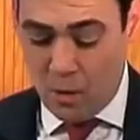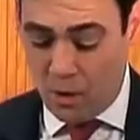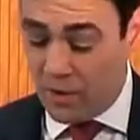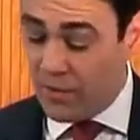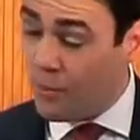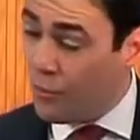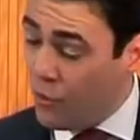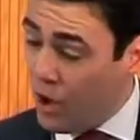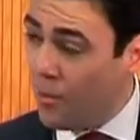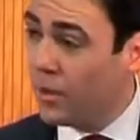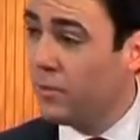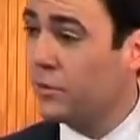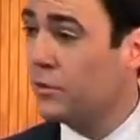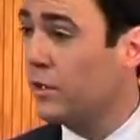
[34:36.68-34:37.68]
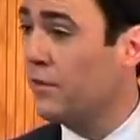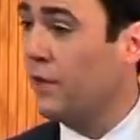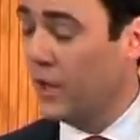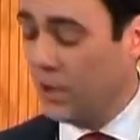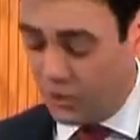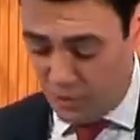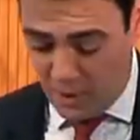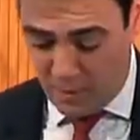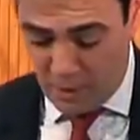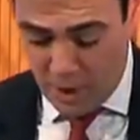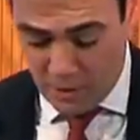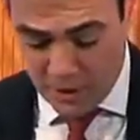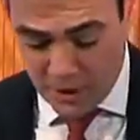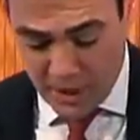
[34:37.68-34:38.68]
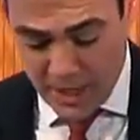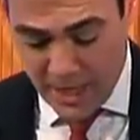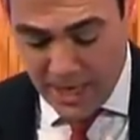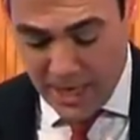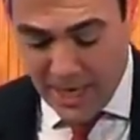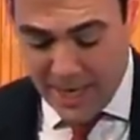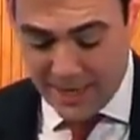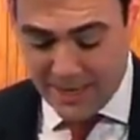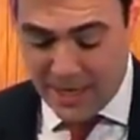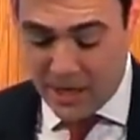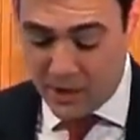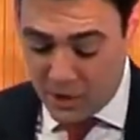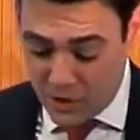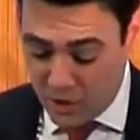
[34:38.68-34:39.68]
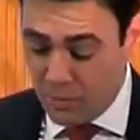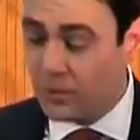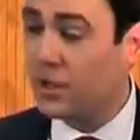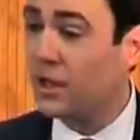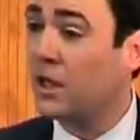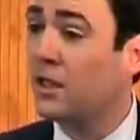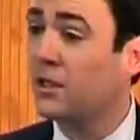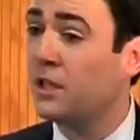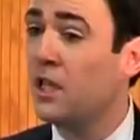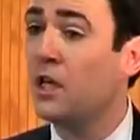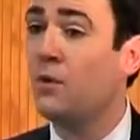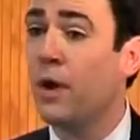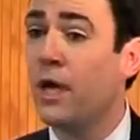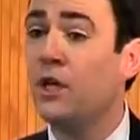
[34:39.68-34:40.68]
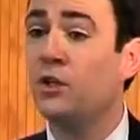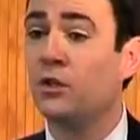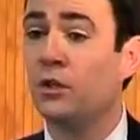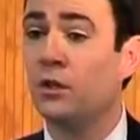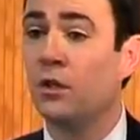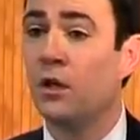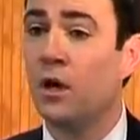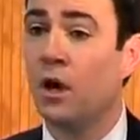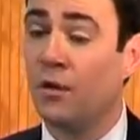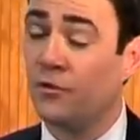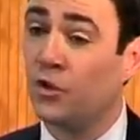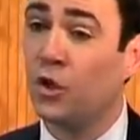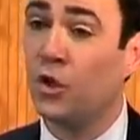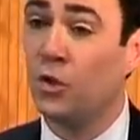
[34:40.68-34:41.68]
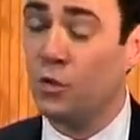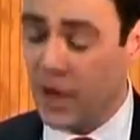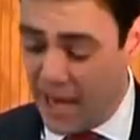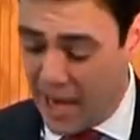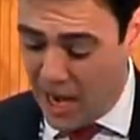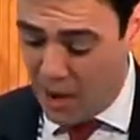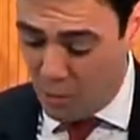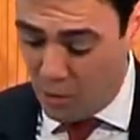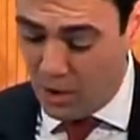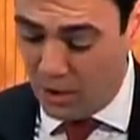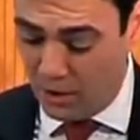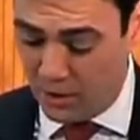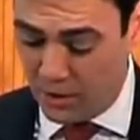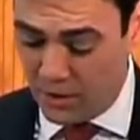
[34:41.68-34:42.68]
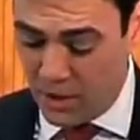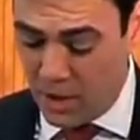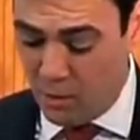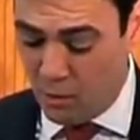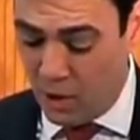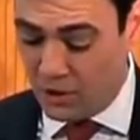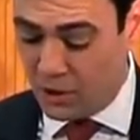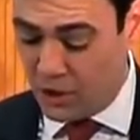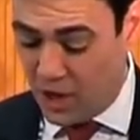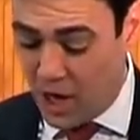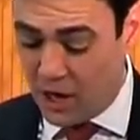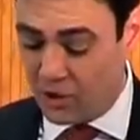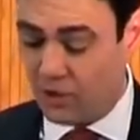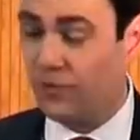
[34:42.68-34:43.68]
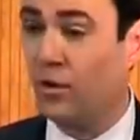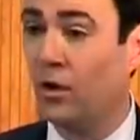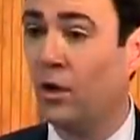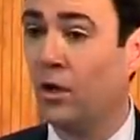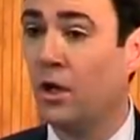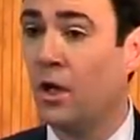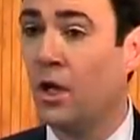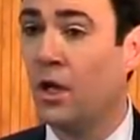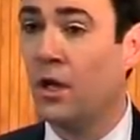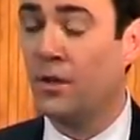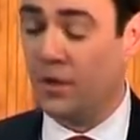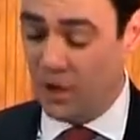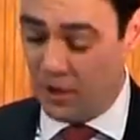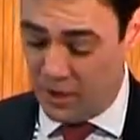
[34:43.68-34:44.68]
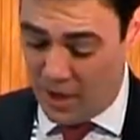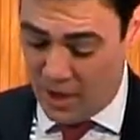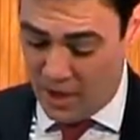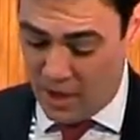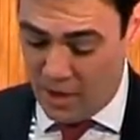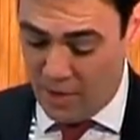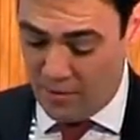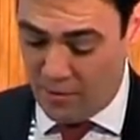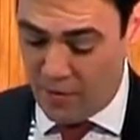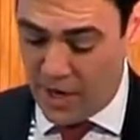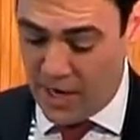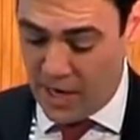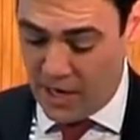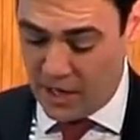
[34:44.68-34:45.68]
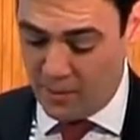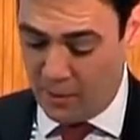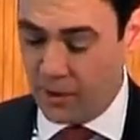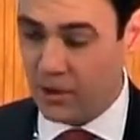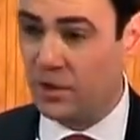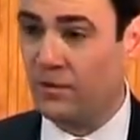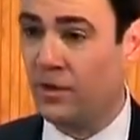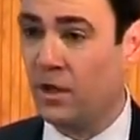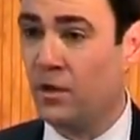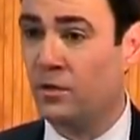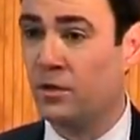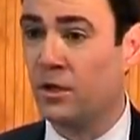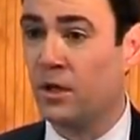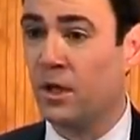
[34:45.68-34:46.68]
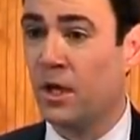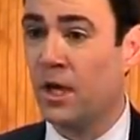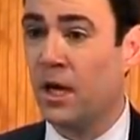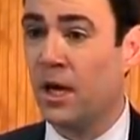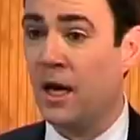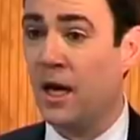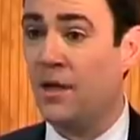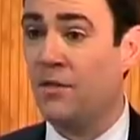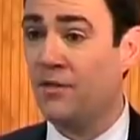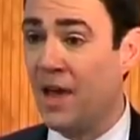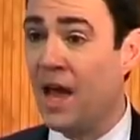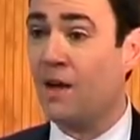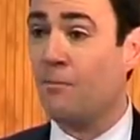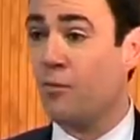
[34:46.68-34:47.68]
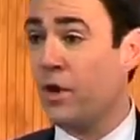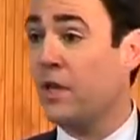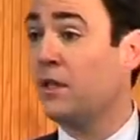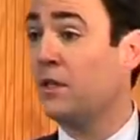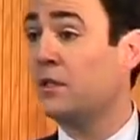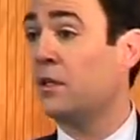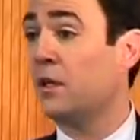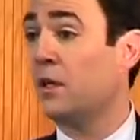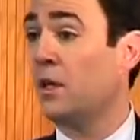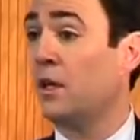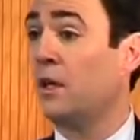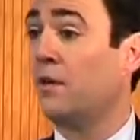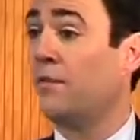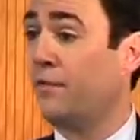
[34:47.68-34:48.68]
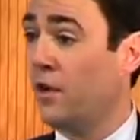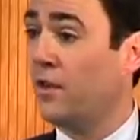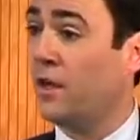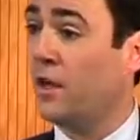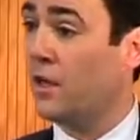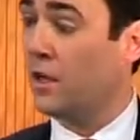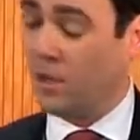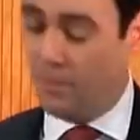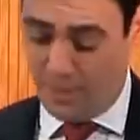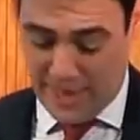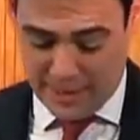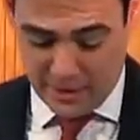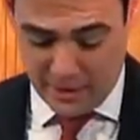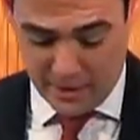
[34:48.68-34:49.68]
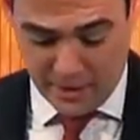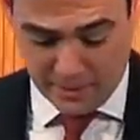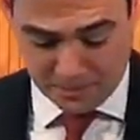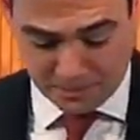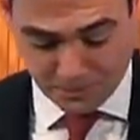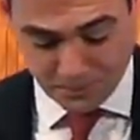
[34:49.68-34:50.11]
One of the problems with the voluntary approach is it assumes the continuation of two care worlds, one charged for, the other free at the point of use. And that brings further complexity.